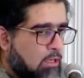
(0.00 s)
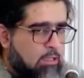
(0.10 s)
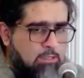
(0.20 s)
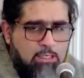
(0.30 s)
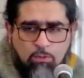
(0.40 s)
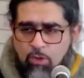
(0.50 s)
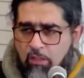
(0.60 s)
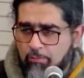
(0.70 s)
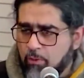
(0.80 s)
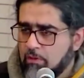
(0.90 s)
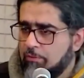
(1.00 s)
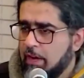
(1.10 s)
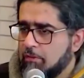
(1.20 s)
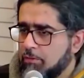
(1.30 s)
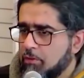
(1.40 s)
Allah says, we have
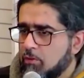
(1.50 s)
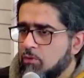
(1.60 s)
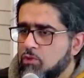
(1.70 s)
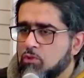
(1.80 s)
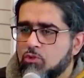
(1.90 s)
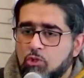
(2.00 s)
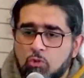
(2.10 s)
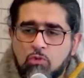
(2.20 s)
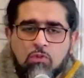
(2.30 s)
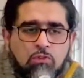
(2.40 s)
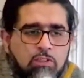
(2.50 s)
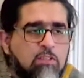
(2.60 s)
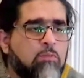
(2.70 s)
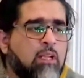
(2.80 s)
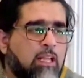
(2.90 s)
beautified for those who choose to
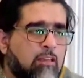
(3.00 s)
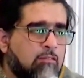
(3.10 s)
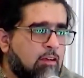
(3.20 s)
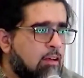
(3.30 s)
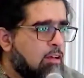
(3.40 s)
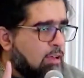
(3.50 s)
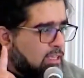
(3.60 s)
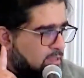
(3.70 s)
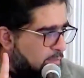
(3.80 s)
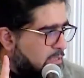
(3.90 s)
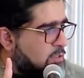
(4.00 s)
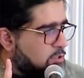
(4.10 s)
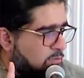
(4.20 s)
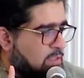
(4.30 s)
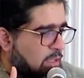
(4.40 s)
disbelieve in the message
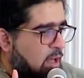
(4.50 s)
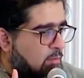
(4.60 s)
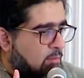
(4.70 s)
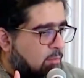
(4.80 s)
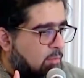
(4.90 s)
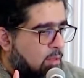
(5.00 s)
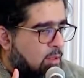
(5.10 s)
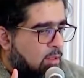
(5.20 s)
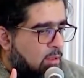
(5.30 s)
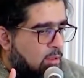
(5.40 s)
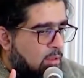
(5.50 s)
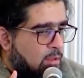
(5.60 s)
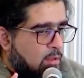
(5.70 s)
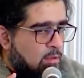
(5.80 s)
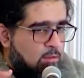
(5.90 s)
of Islam.
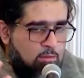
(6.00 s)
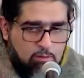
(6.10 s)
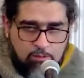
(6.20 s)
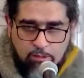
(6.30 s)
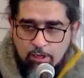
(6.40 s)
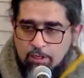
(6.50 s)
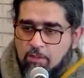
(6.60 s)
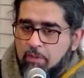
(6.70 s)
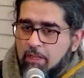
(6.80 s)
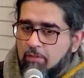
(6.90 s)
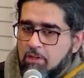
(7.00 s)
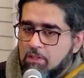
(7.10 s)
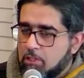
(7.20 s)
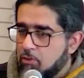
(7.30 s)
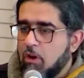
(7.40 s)
They are disbelievers,
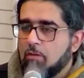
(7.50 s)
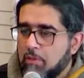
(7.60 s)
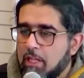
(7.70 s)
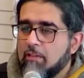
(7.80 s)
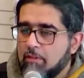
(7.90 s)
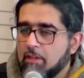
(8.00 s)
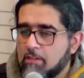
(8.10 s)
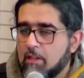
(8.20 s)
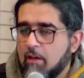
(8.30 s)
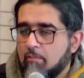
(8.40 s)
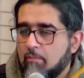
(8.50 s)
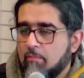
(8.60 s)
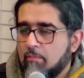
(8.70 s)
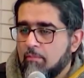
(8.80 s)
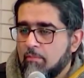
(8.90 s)
they do not believe in
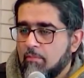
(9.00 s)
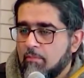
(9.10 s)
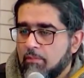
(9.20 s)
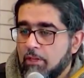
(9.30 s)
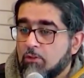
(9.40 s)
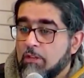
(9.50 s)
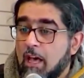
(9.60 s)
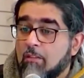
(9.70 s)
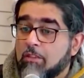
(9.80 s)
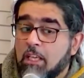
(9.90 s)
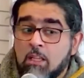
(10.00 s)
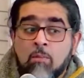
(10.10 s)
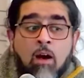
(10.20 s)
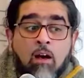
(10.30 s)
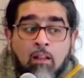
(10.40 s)
Islam. They don't have
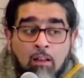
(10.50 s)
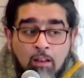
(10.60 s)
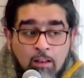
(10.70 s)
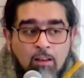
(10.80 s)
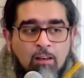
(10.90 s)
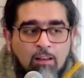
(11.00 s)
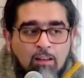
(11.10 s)
iman.